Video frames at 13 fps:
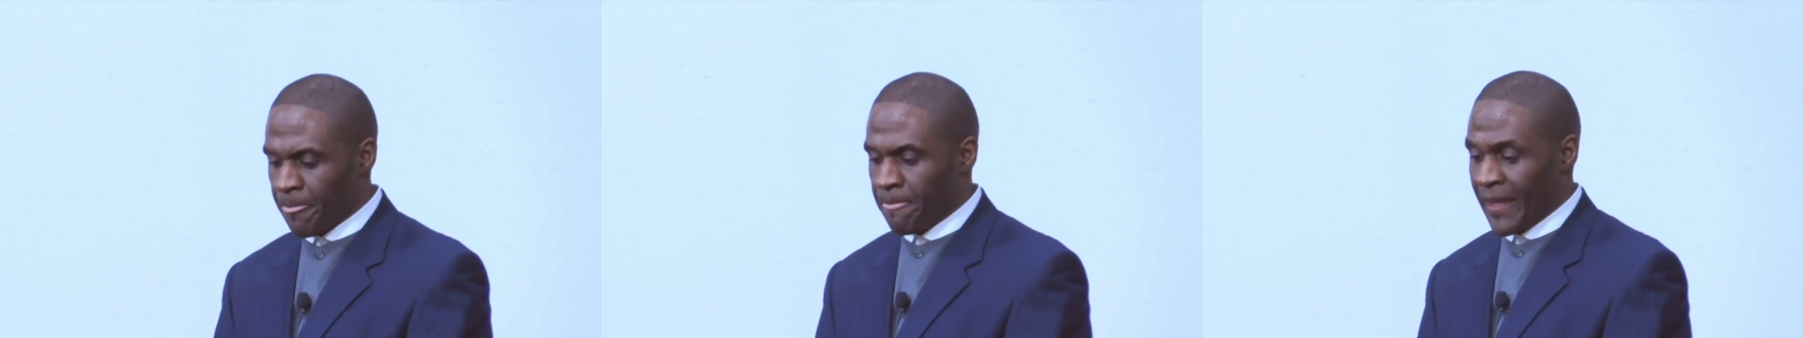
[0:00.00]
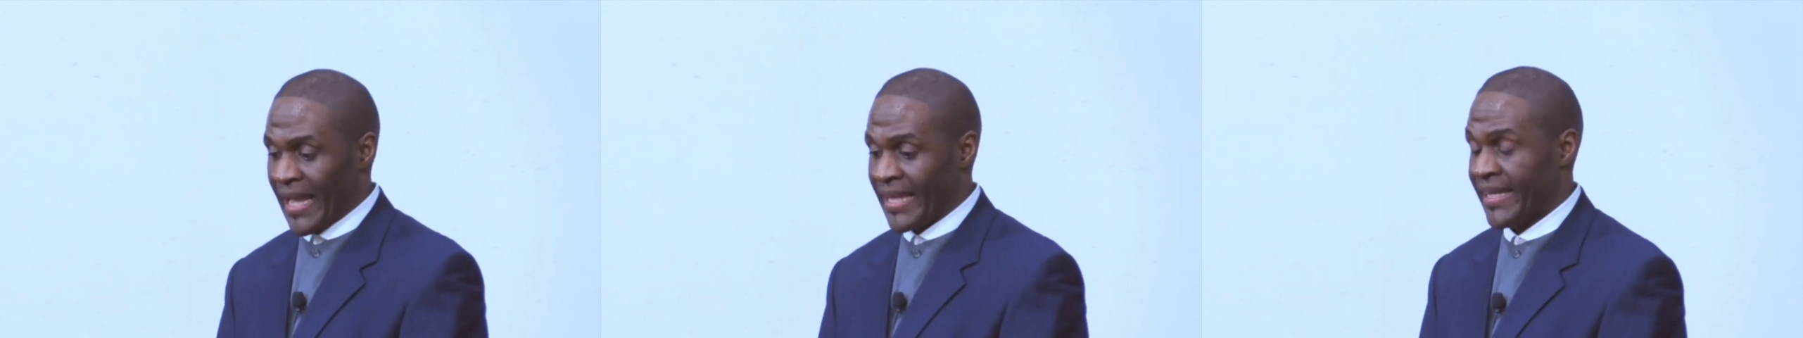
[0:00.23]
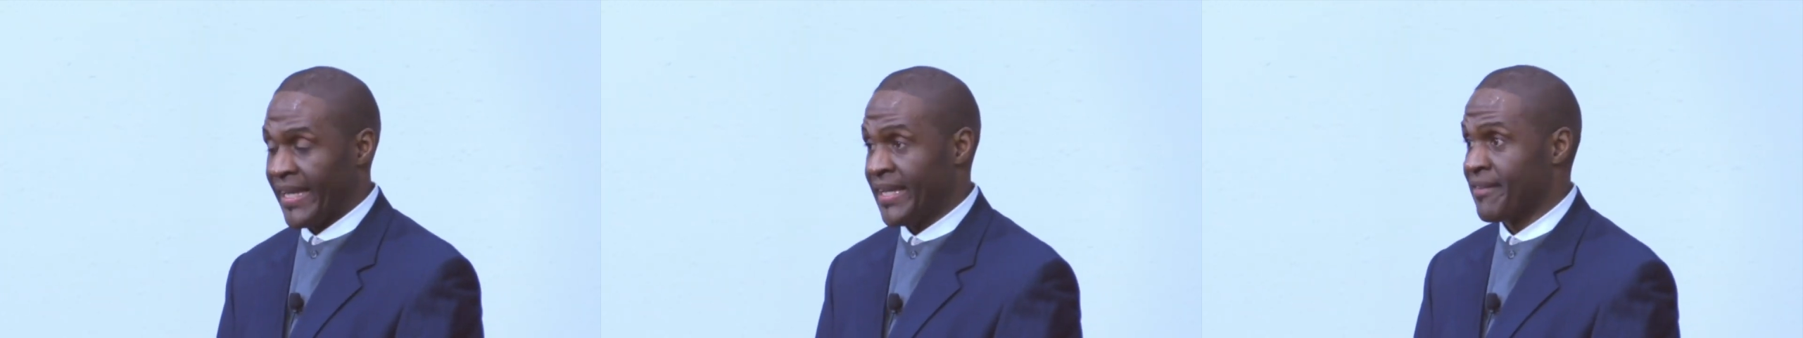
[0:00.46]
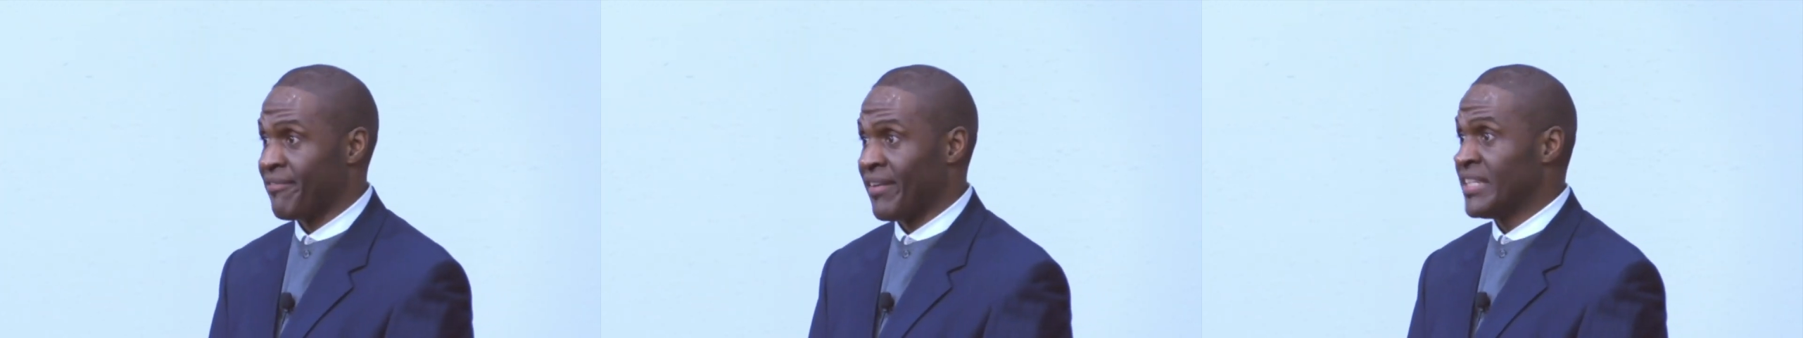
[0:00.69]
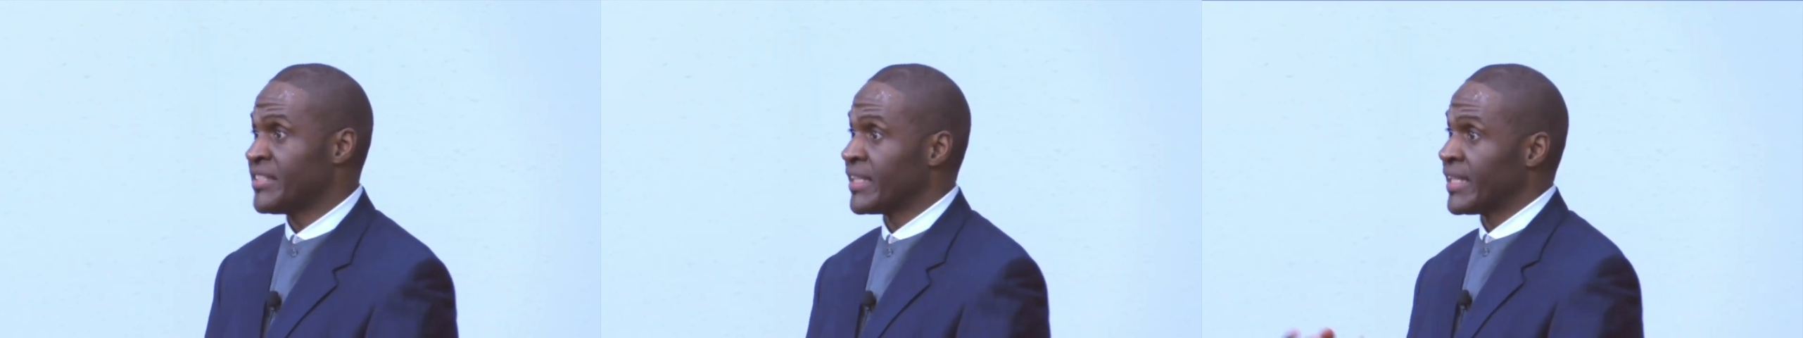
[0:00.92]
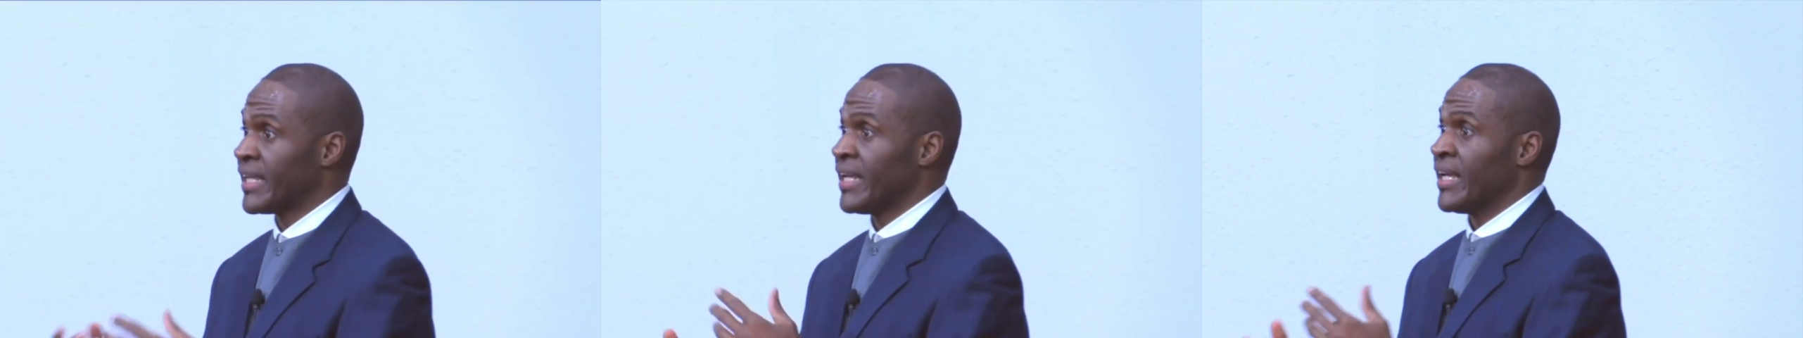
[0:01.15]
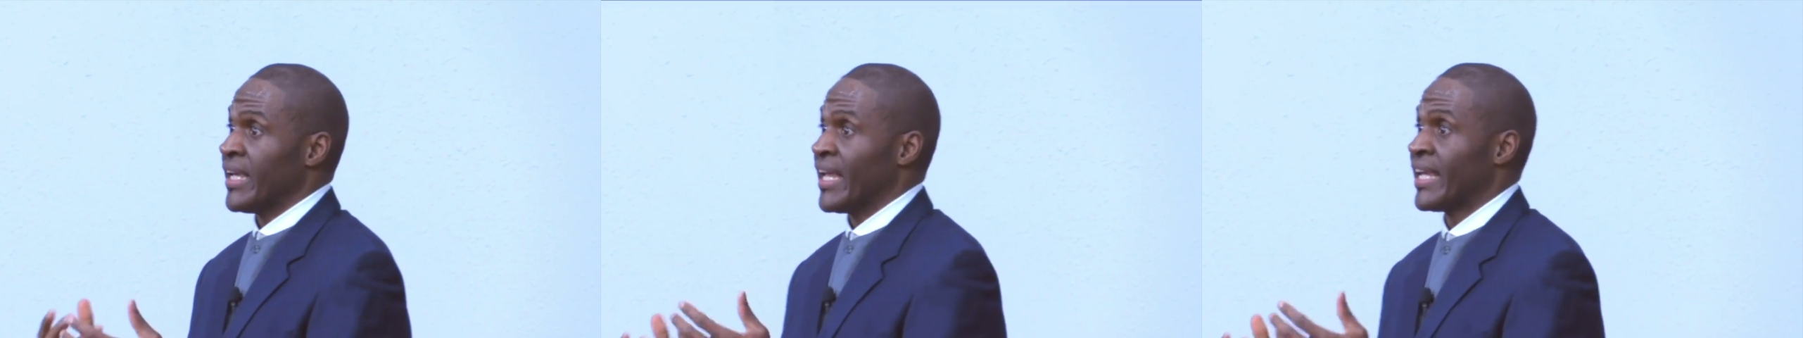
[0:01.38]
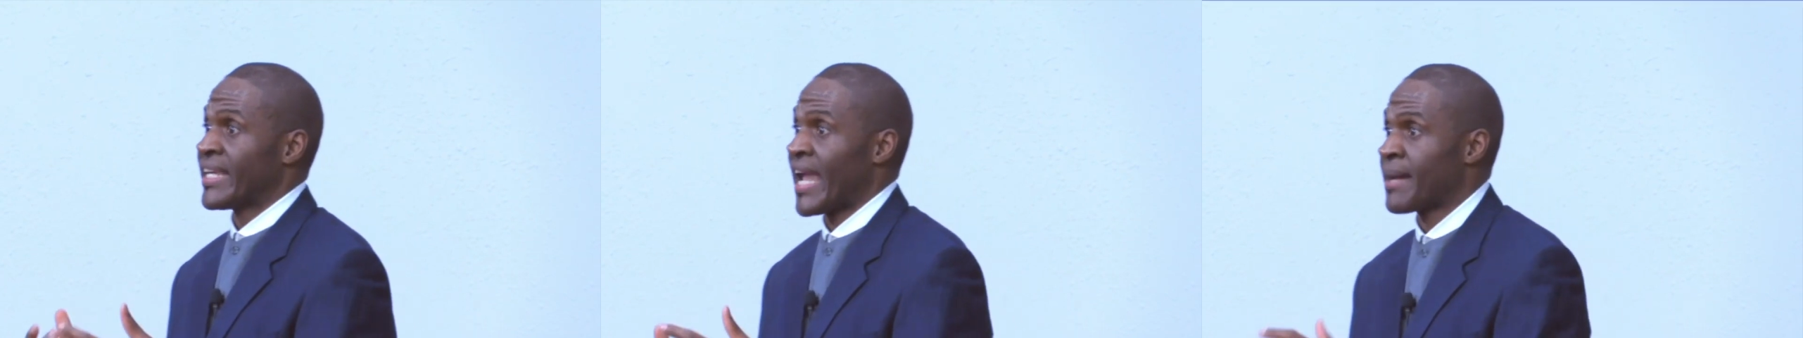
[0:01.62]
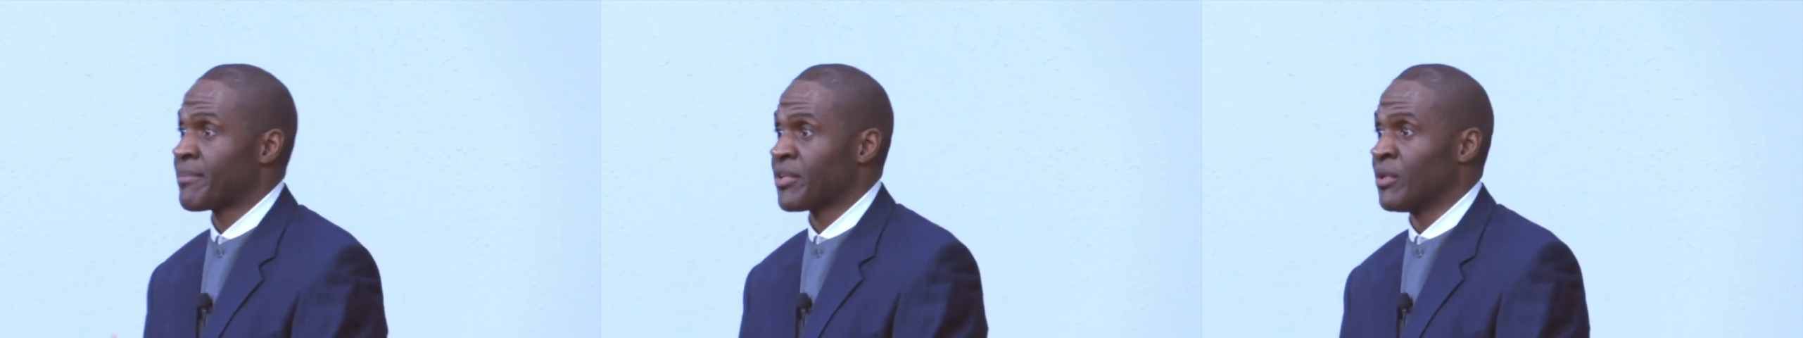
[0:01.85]
and then eventually it
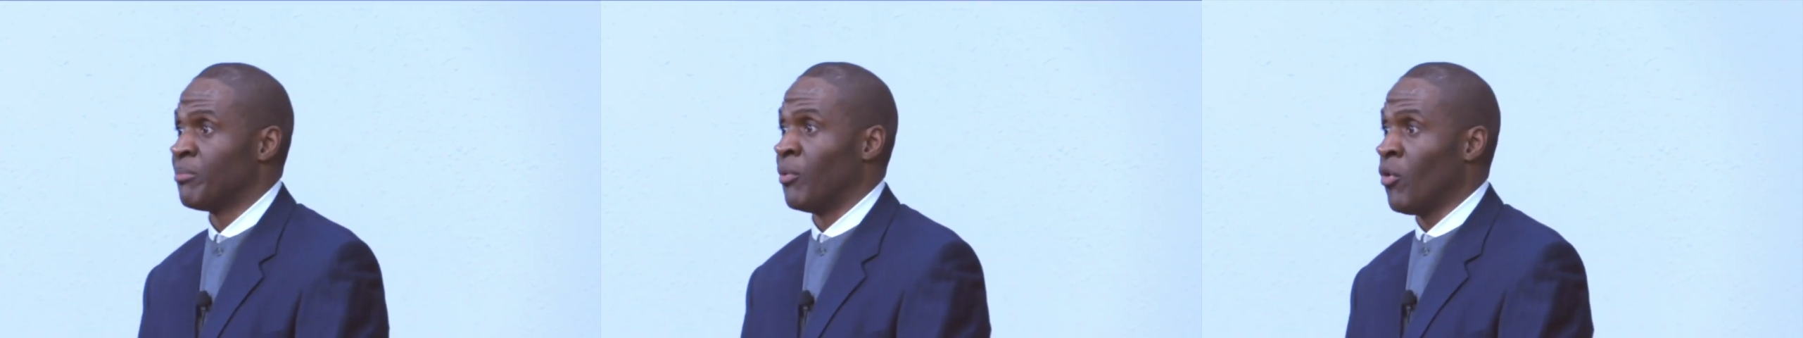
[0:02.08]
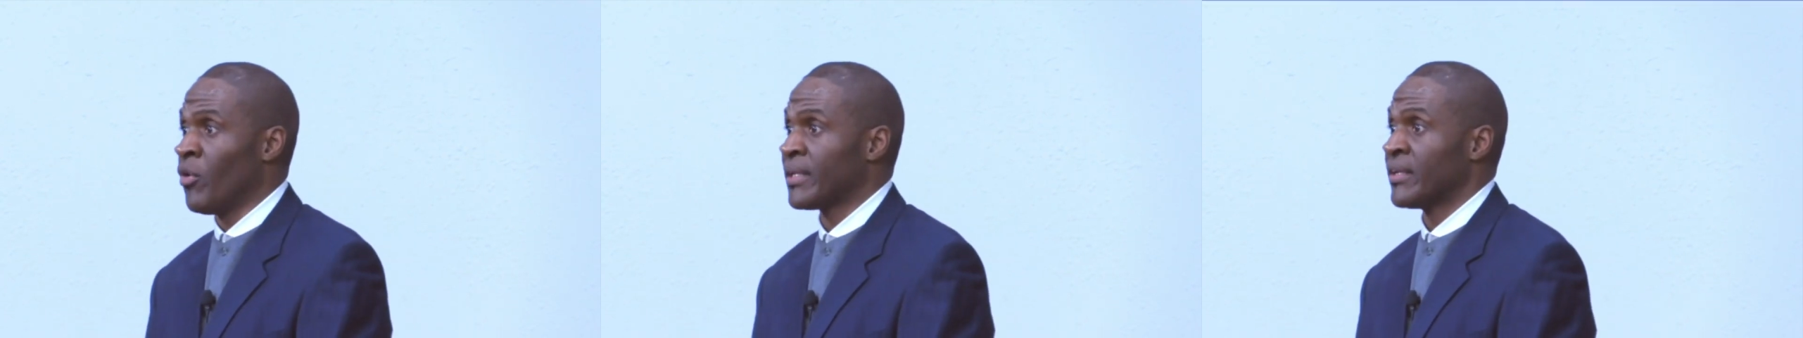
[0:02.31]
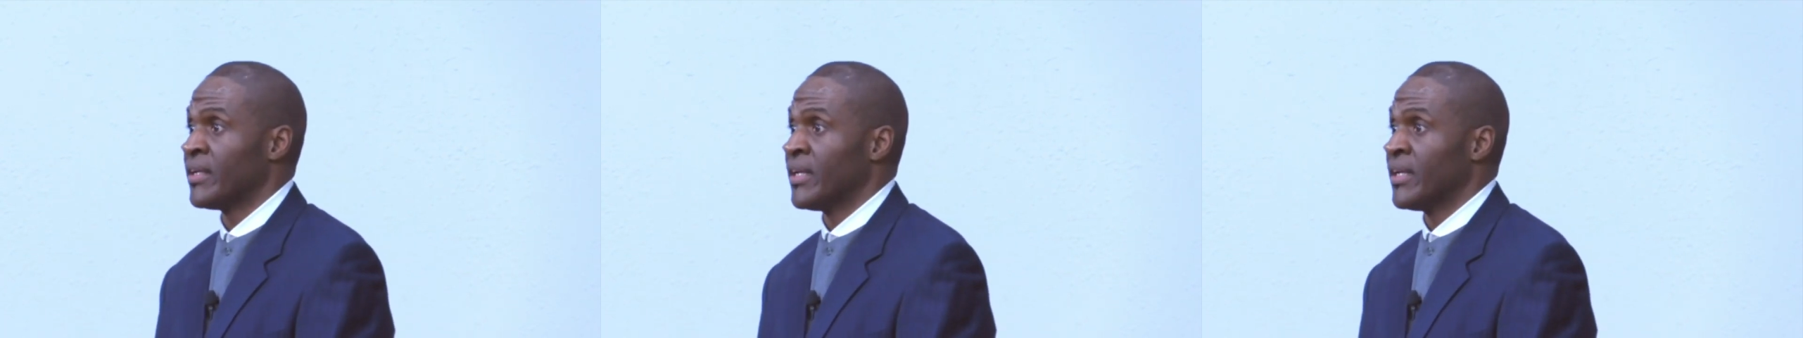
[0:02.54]
came to the point